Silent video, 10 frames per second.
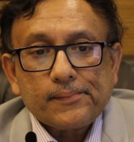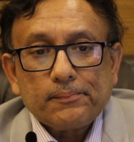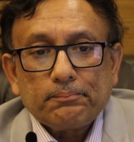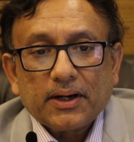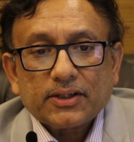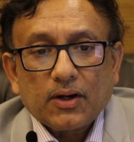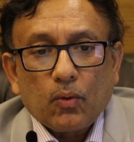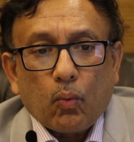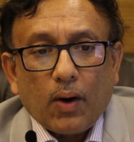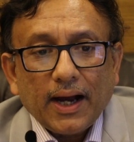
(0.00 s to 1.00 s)
But
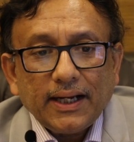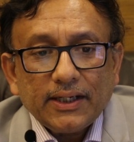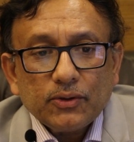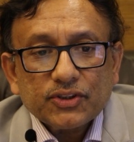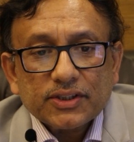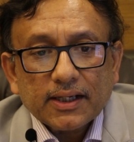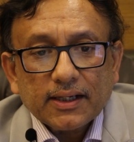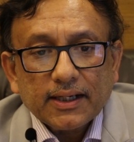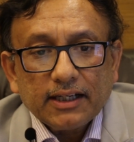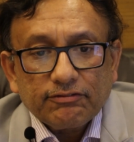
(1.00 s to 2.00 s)
while you
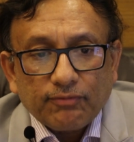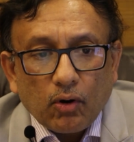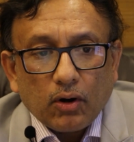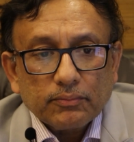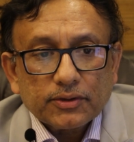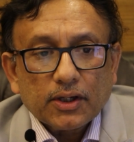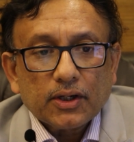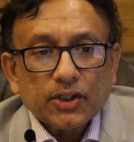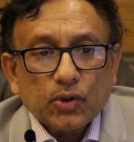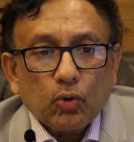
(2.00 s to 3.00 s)
stay informed,
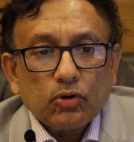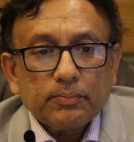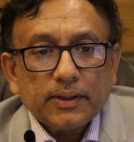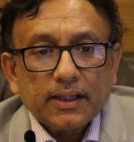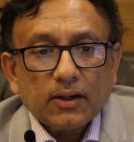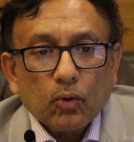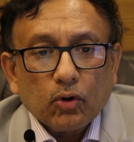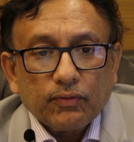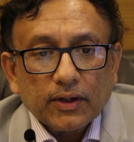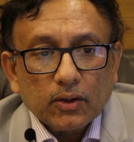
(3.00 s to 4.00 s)
don't be
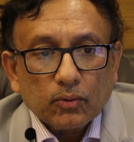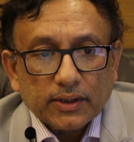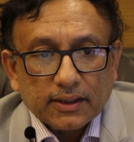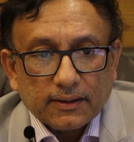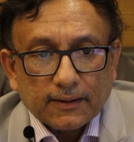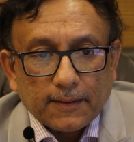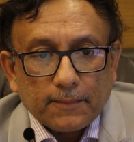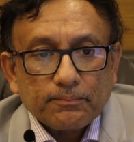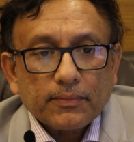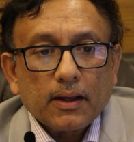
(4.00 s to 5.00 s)
overloaded.
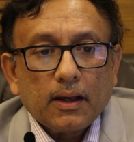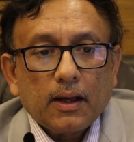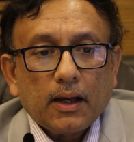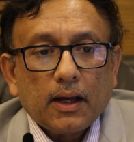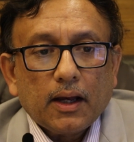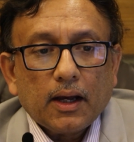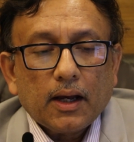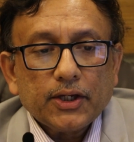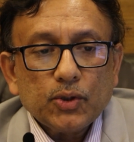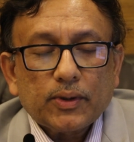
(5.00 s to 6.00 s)

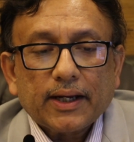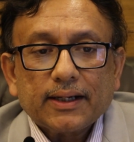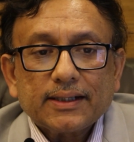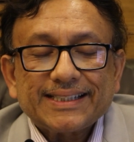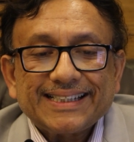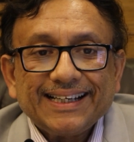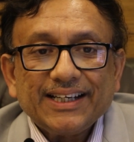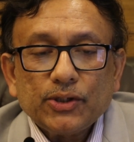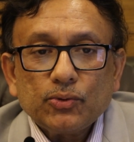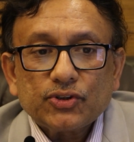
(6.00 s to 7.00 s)
You can still
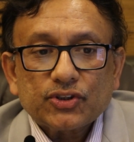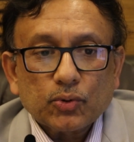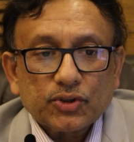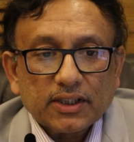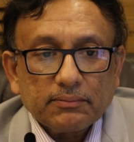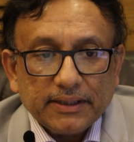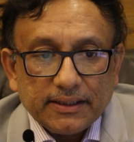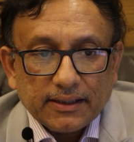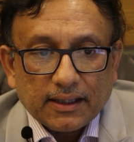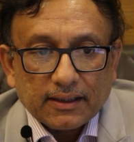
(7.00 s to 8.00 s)
use social
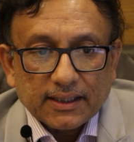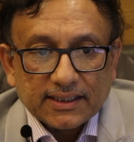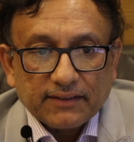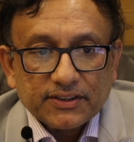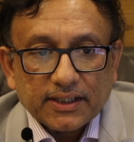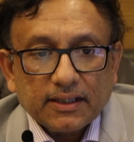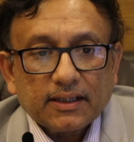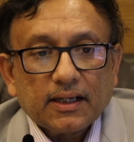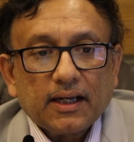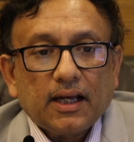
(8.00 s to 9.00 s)
media, as I've said,
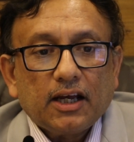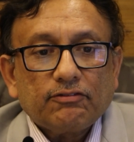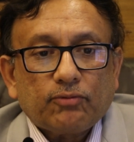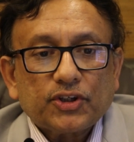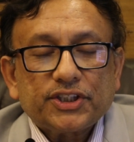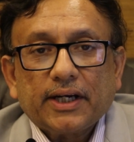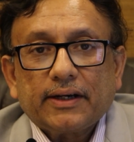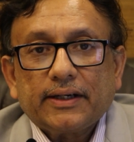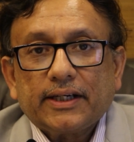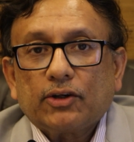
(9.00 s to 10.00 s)
for
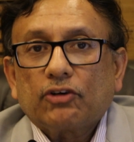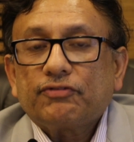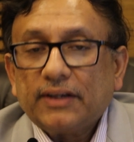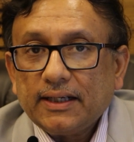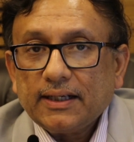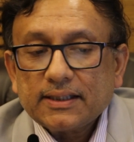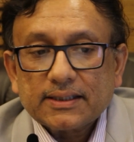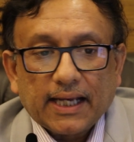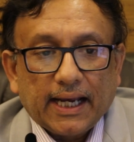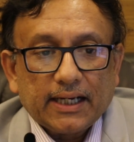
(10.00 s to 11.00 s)
sharing your feelings
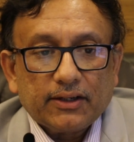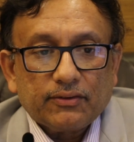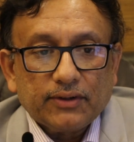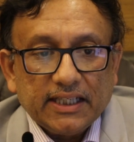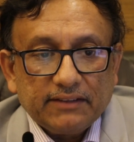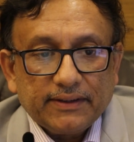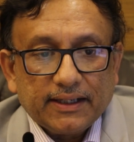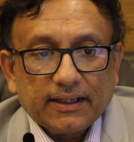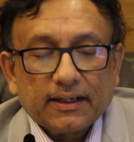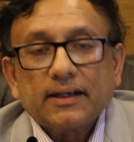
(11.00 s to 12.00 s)
and
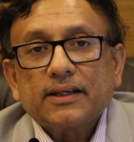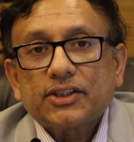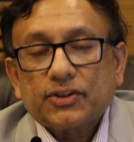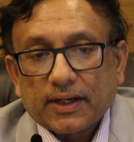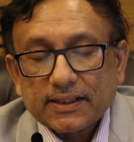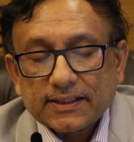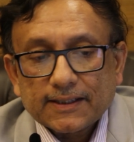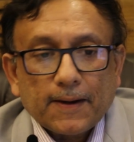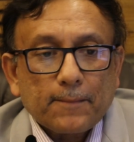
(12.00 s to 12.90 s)
relieving stress.